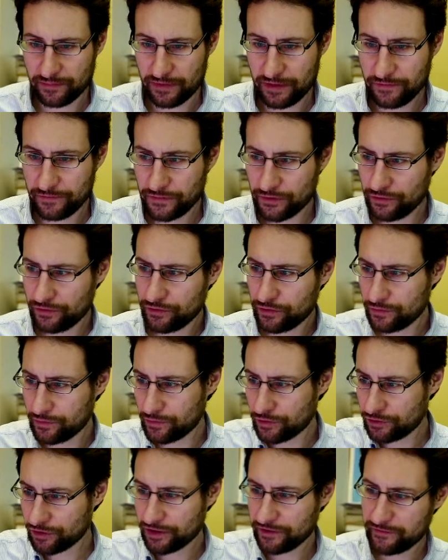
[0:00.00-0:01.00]
If you know
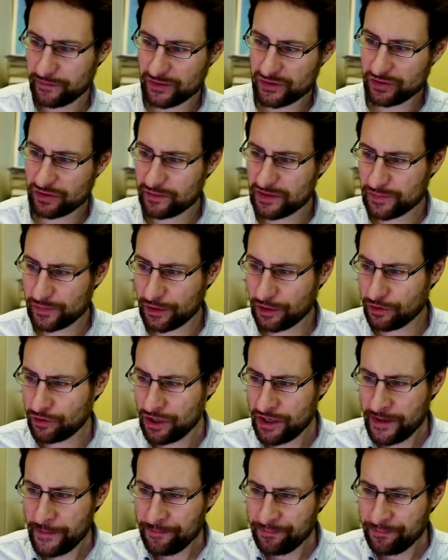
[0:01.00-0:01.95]
more, leave me in the comments below.